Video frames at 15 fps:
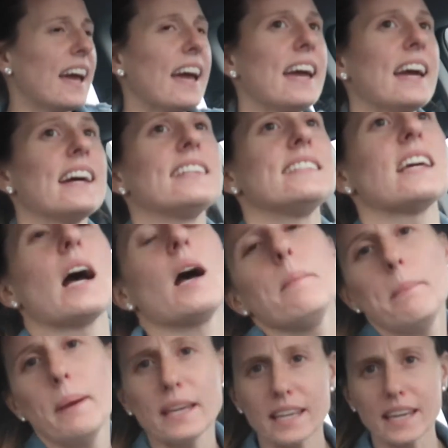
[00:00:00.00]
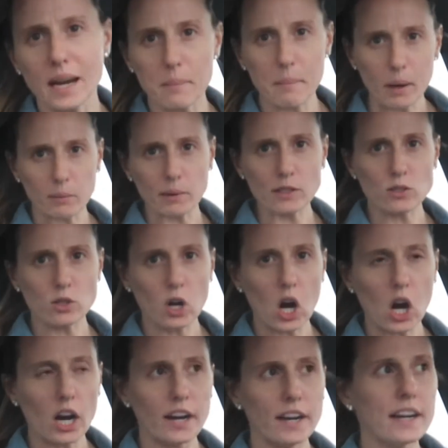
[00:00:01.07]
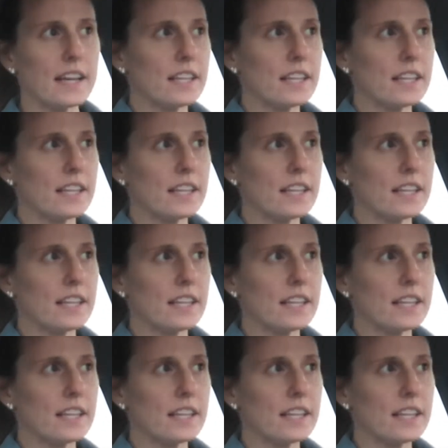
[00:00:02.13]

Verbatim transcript: and I'm picking up my rental car.